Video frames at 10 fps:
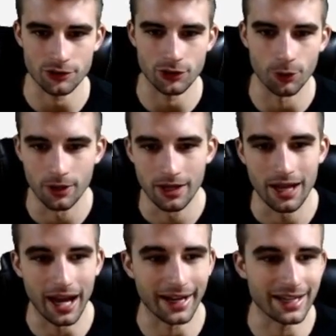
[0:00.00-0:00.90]
So
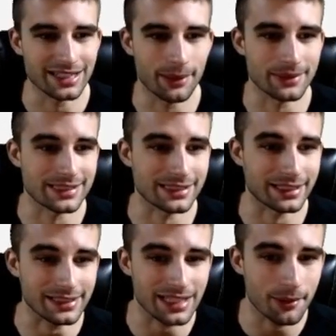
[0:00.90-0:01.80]
I guess I would
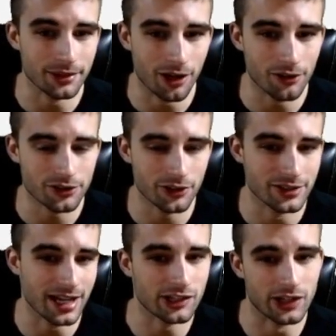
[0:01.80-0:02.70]
slightly side with Hollister.
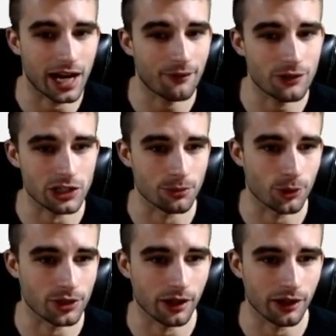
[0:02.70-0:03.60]
He's actually averaging
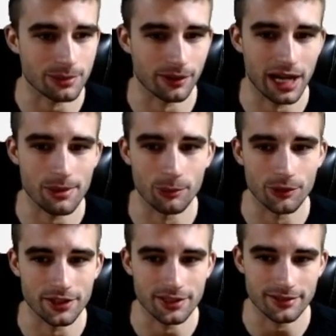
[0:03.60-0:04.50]
more targets per game than
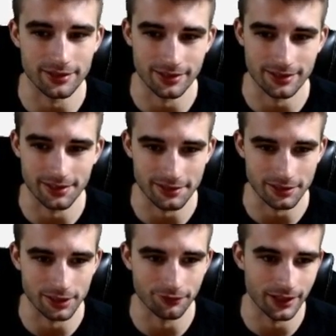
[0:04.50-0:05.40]
Will Dissly this
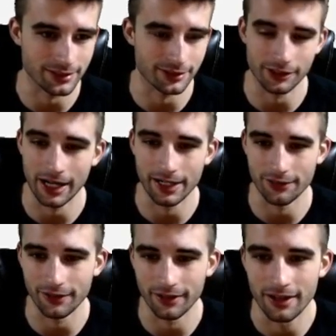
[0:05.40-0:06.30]
season, if that's your kind of
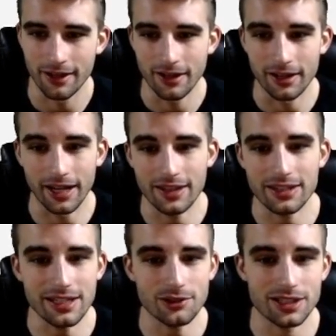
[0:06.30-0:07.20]
thing. And the
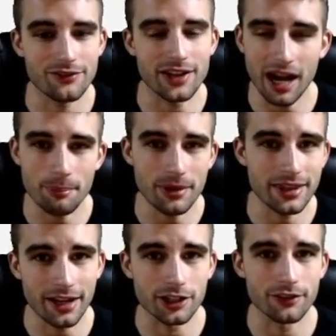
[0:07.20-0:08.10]
Eagles have not been
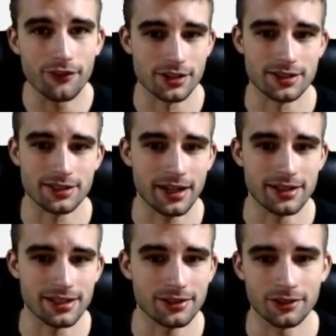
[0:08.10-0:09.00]
that good versus tight
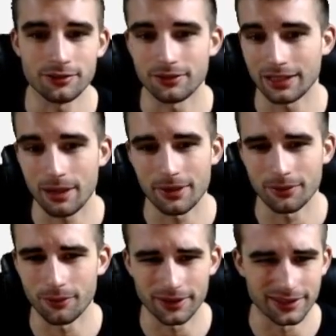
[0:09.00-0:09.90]
ends either, allowing,
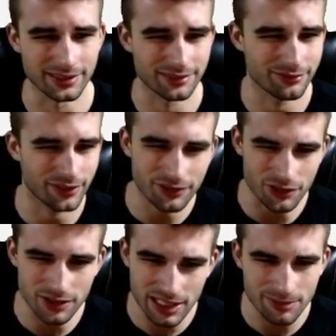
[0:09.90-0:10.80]
what, the 5th or
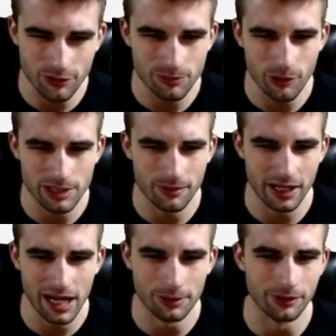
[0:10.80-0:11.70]
6th most points per
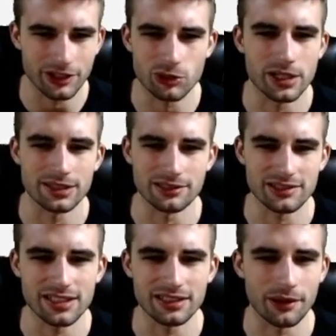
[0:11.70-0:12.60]
game. They're ranked 20th in the
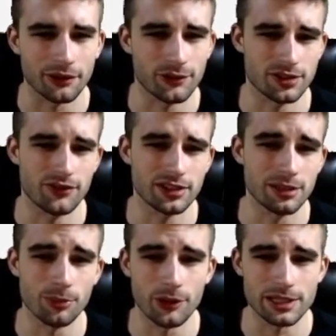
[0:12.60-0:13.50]
league, allowing close to
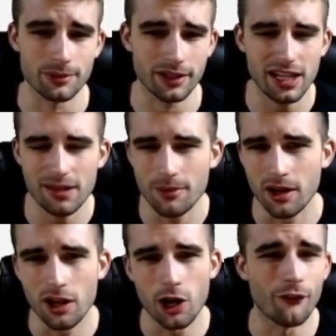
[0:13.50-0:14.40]
15 points per game,
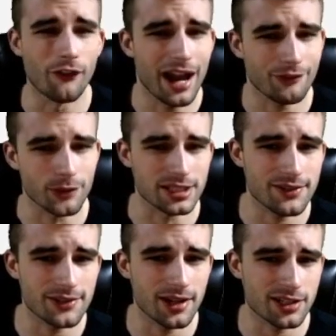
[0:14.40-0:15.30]
over half a
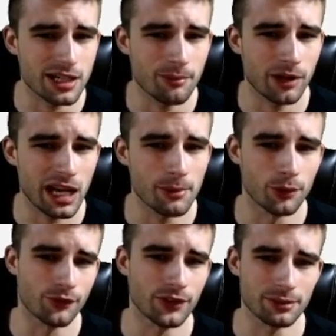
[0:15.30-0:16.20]
receiving touchdown per game, and
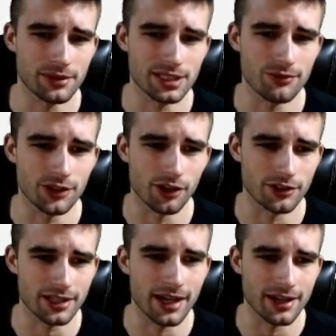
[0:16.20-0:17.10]
over 50 receiving
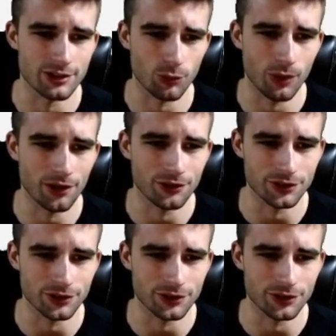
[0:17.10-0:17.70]
yards as well.